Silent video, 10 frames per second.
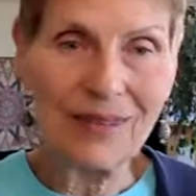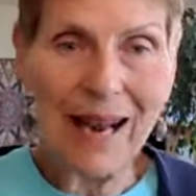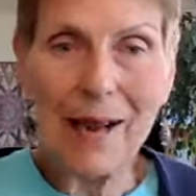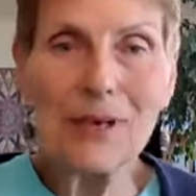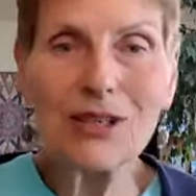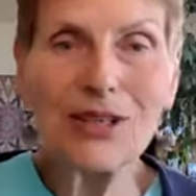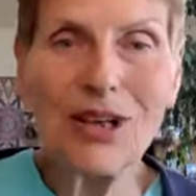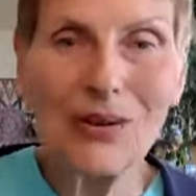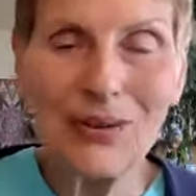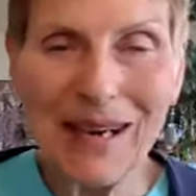damaged
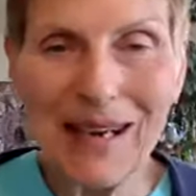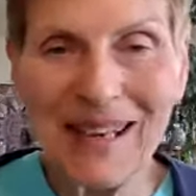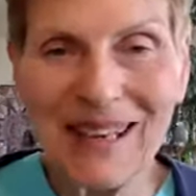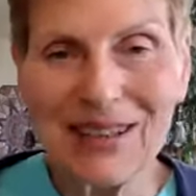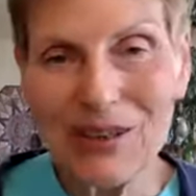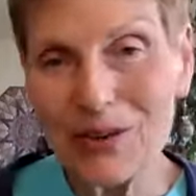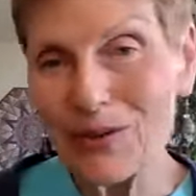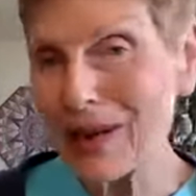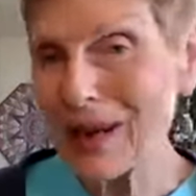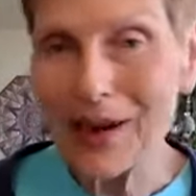already, and so you're
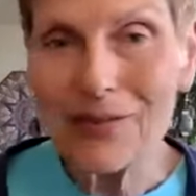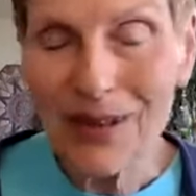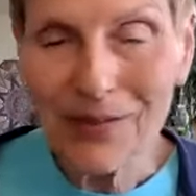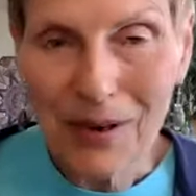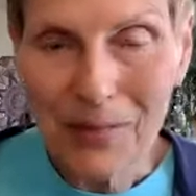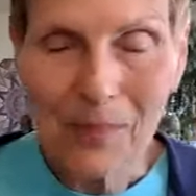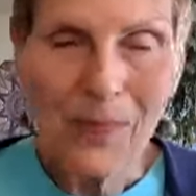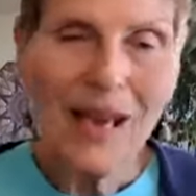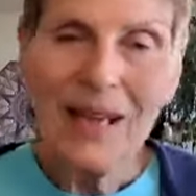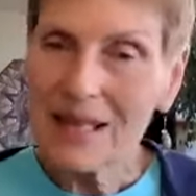recovering from it.
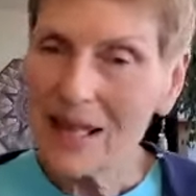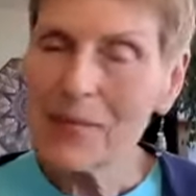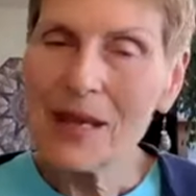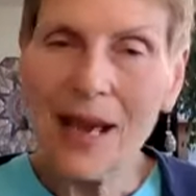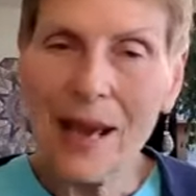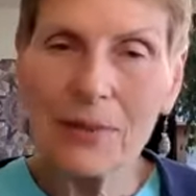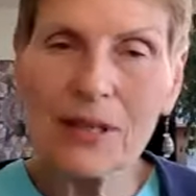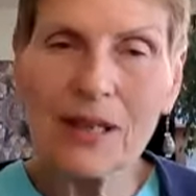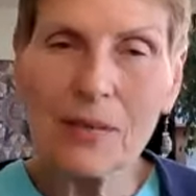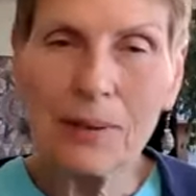Same thing
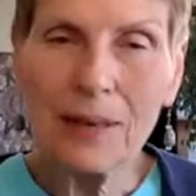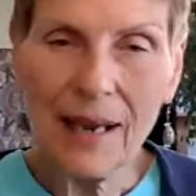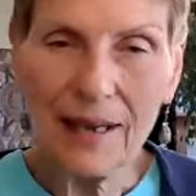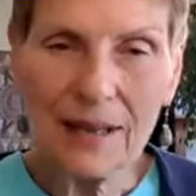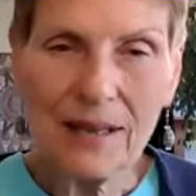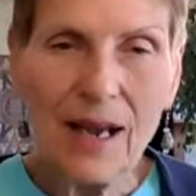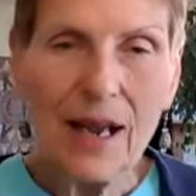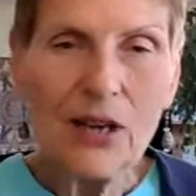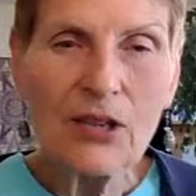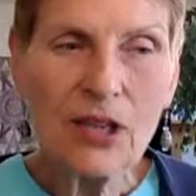happens to the plants.
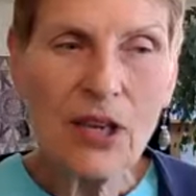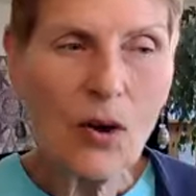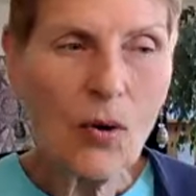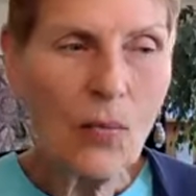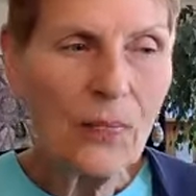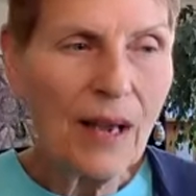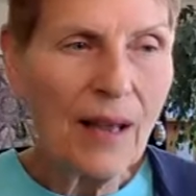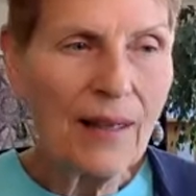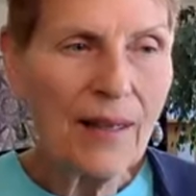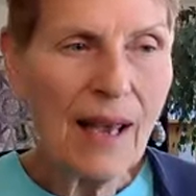So
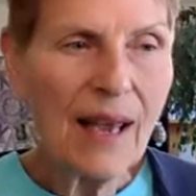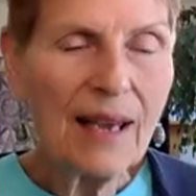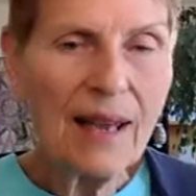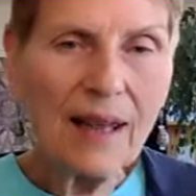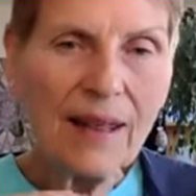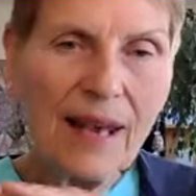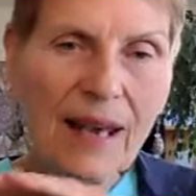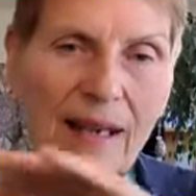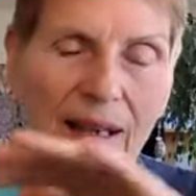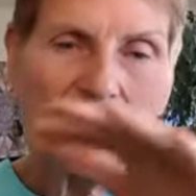they
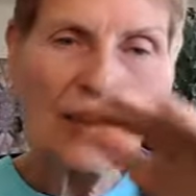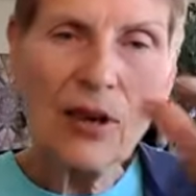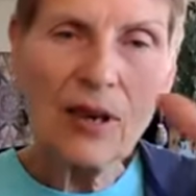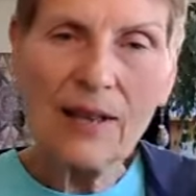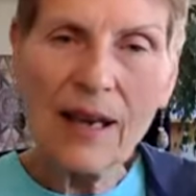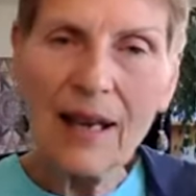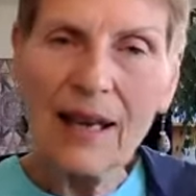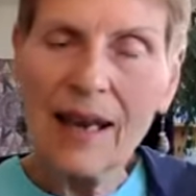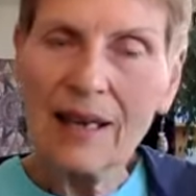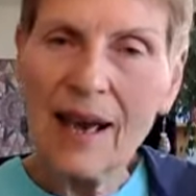
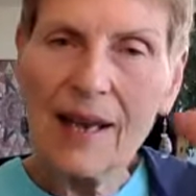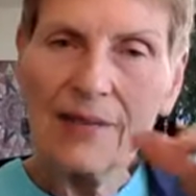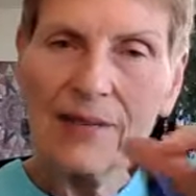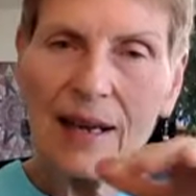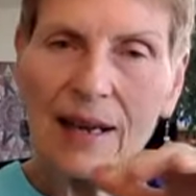get kind of